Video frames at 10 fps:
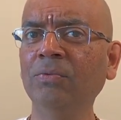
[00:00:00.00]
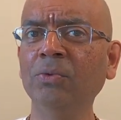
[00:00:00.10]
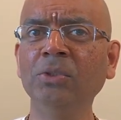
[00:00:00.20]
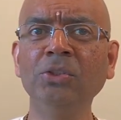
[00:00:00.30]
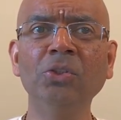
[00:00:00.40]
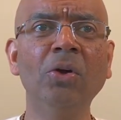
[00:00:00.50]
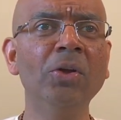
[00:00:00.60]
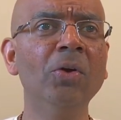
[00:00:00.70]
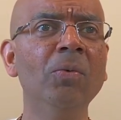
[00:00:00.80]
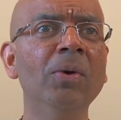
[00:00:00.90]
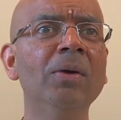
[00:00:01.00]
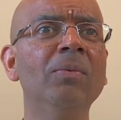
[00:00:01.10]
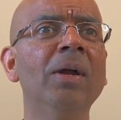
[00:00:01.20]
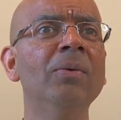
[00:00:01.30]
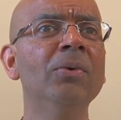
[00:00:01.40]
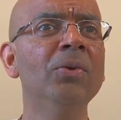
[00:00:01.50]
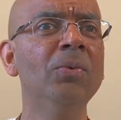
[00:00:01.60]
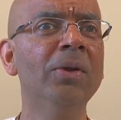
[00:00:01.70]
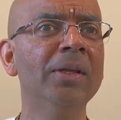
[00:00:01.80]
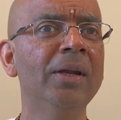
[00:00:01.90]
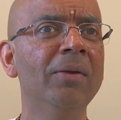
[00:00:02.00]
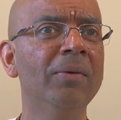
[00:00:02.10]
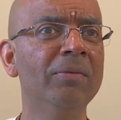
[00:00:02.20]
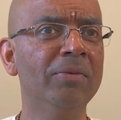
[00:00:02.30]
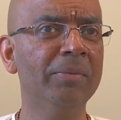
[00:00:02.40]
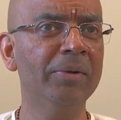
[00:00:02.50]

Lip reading: If you enjoy your work, why would you want to get away from it?